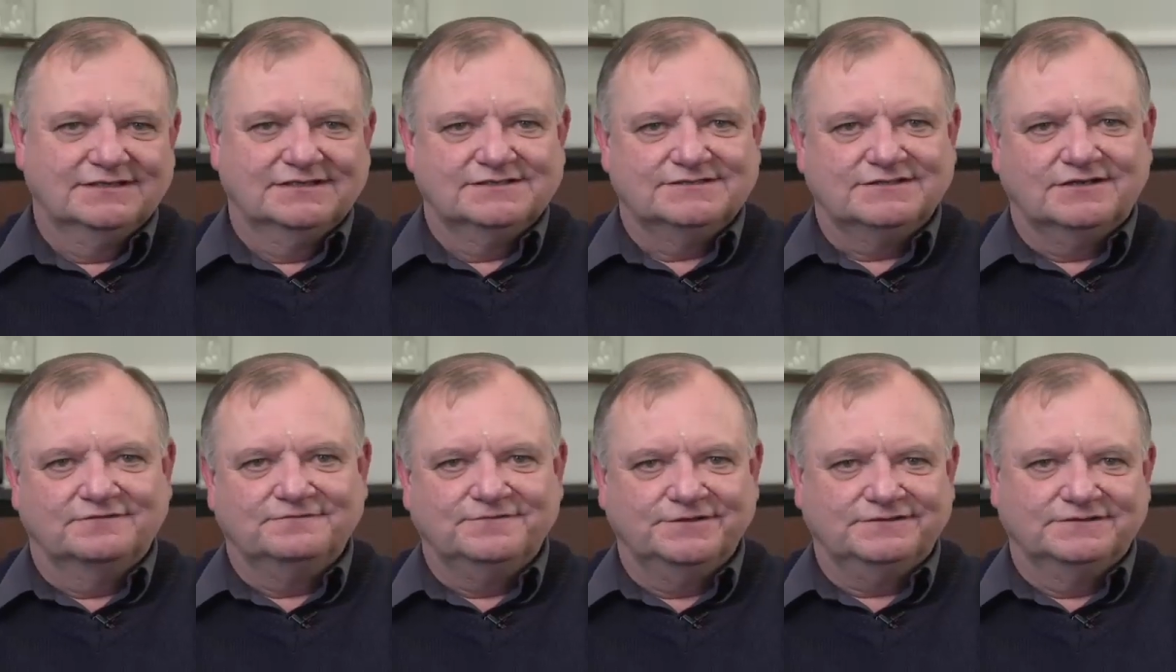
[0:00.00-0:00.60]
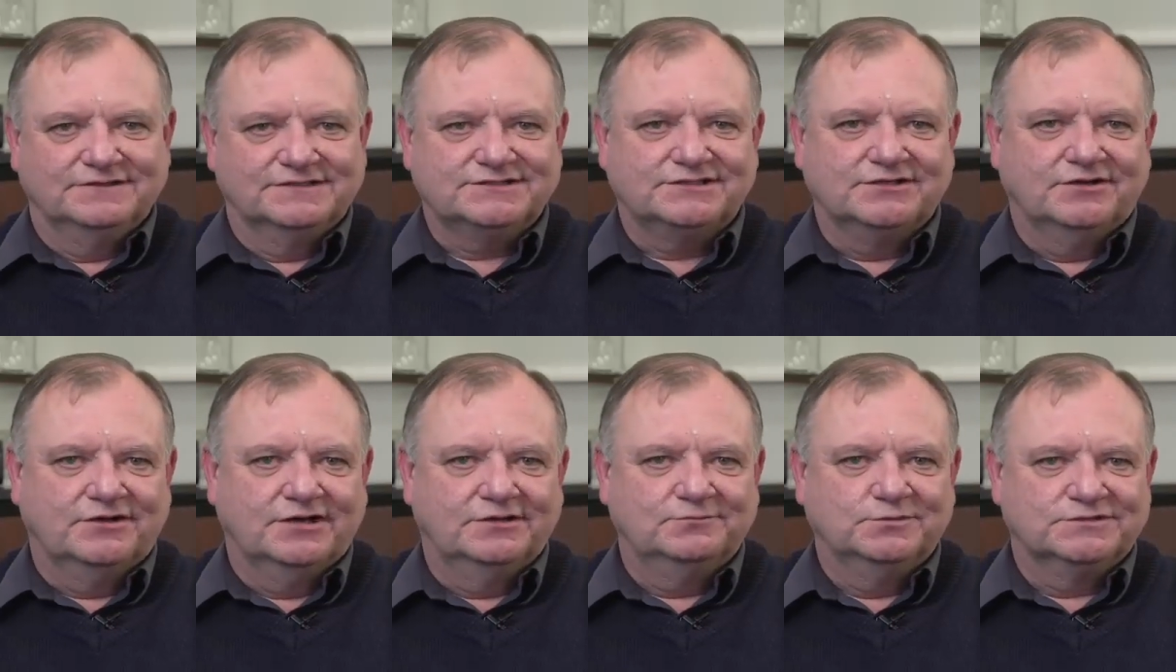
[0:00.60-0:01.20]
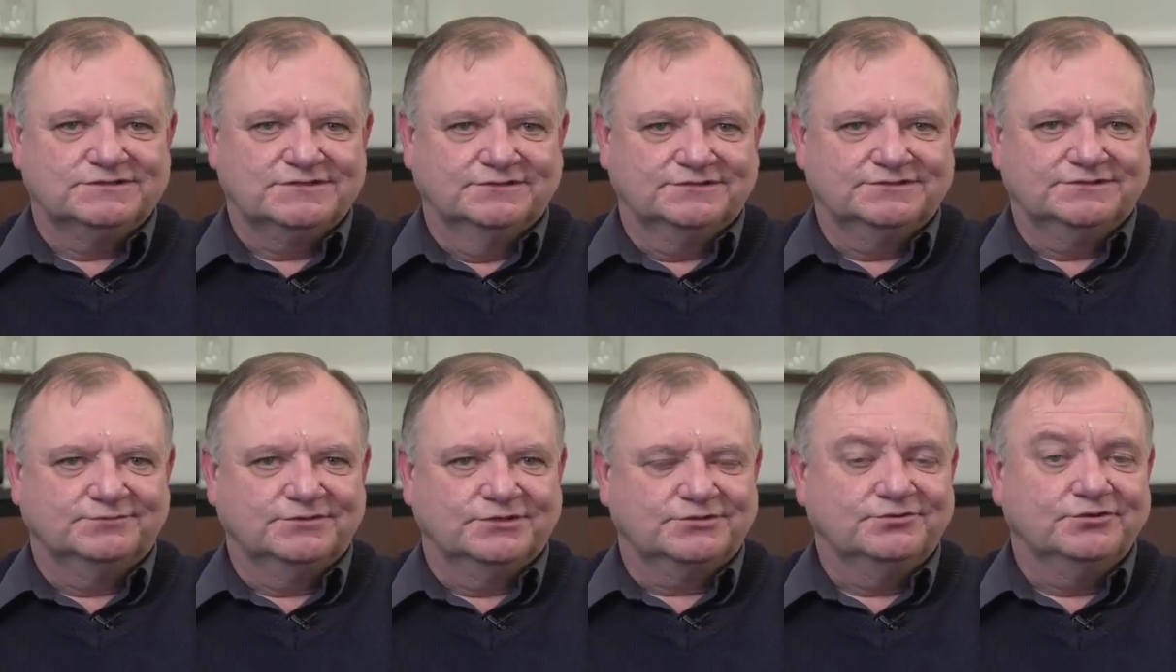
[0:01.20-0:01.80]
So I've written this guide which looks
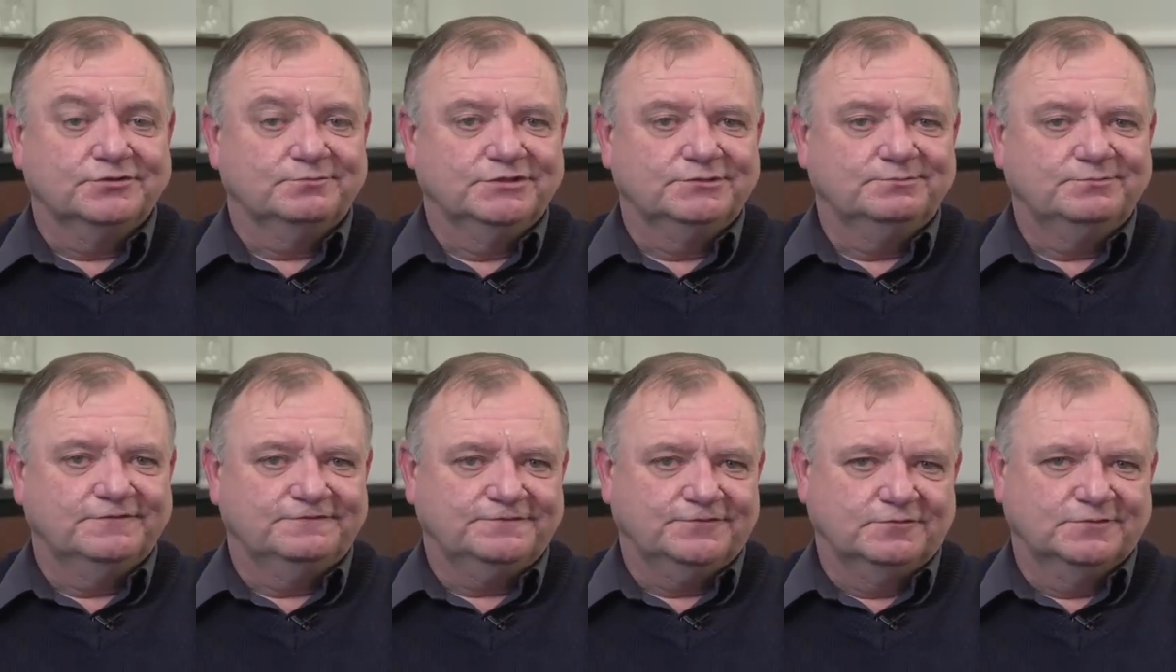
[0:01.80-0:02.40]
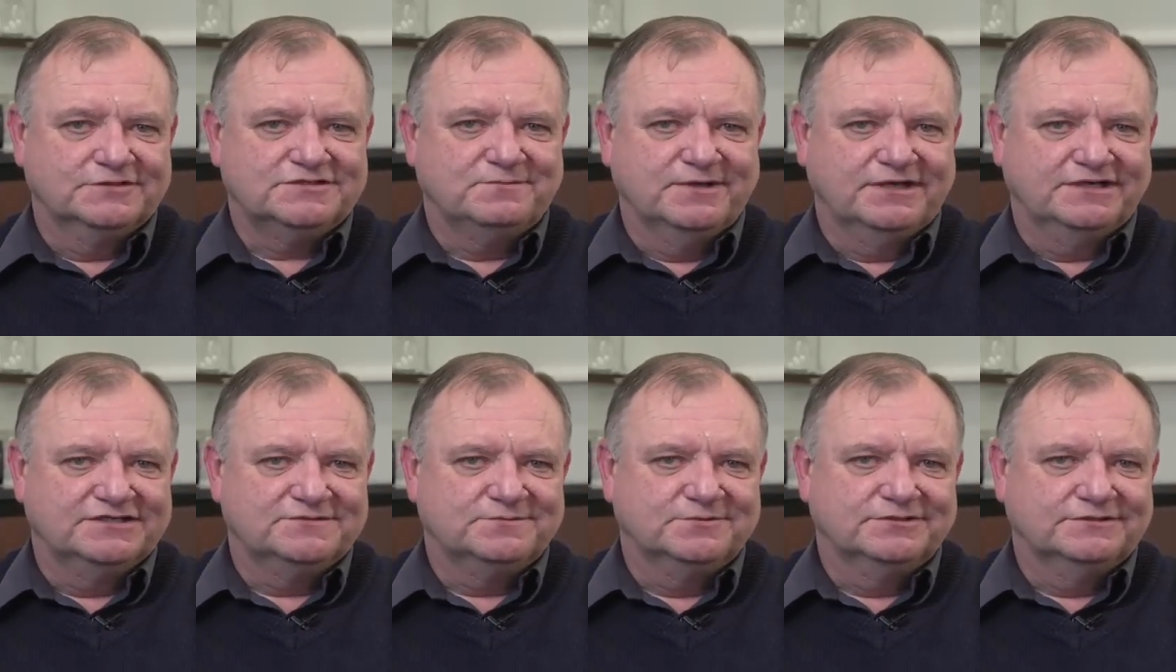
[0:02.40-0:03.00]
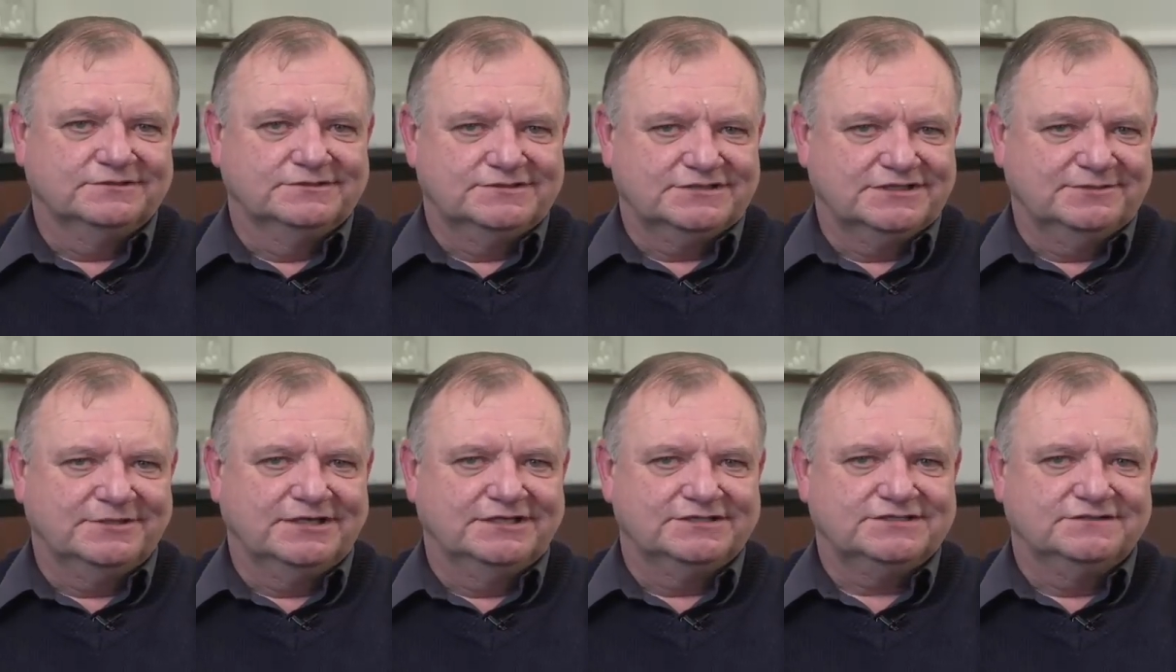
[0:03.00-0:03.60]
at recruitment, performance management and
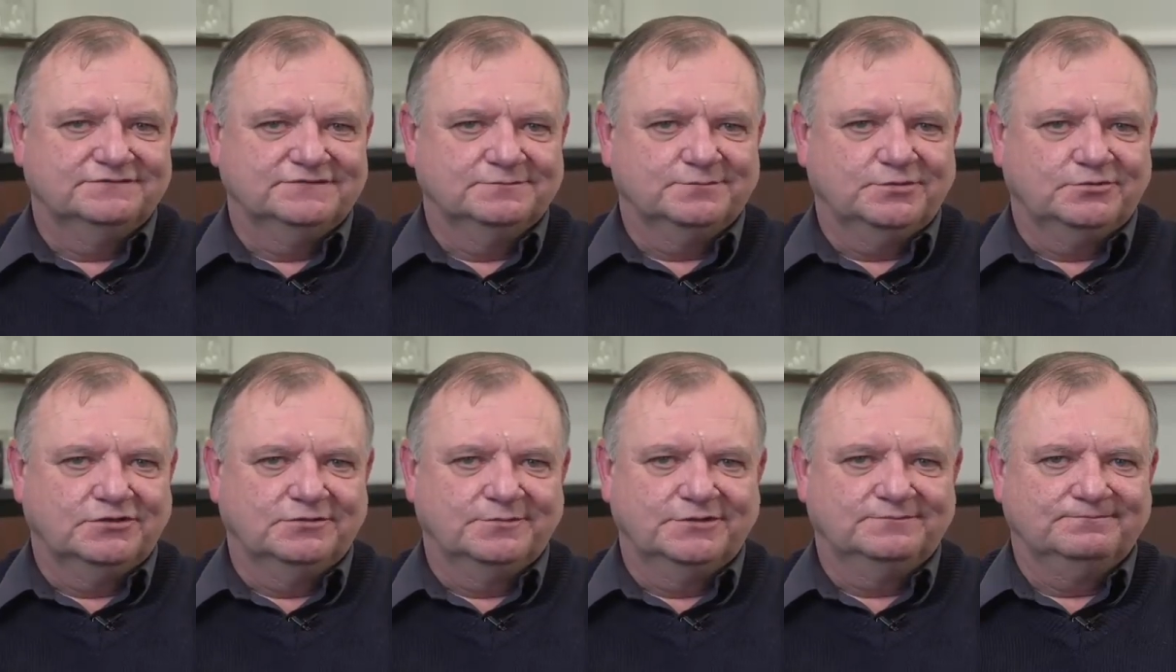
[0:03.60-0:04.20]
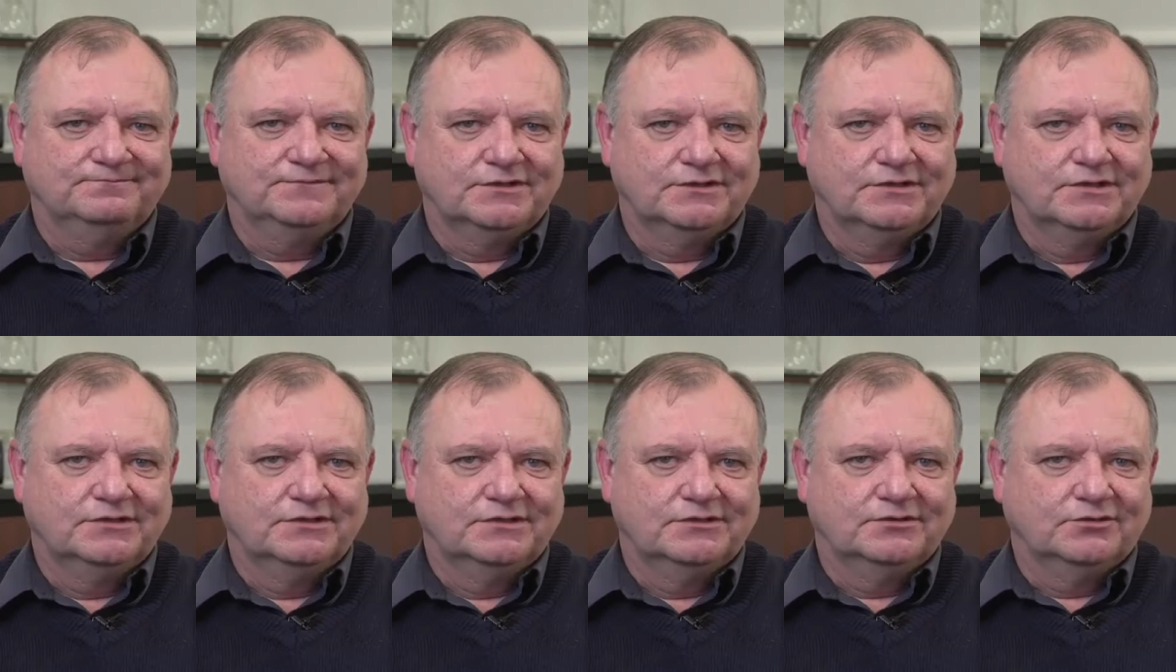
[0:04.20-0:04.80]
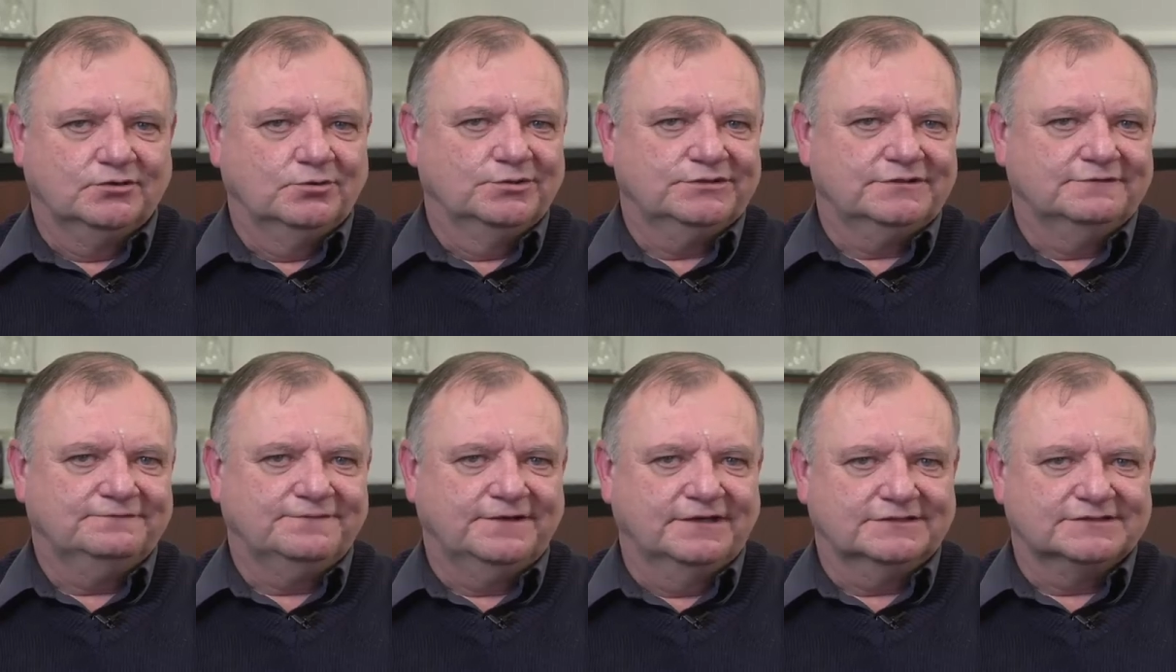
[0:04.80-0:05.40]
termination of employment, all with the
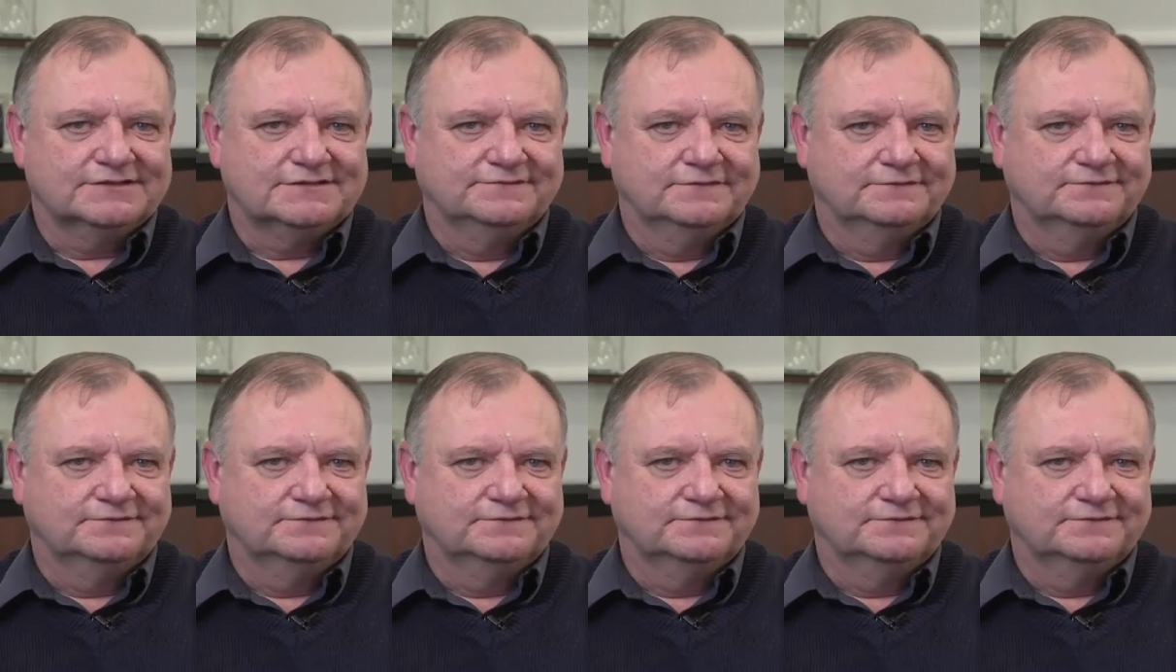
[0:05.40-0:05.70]
focus of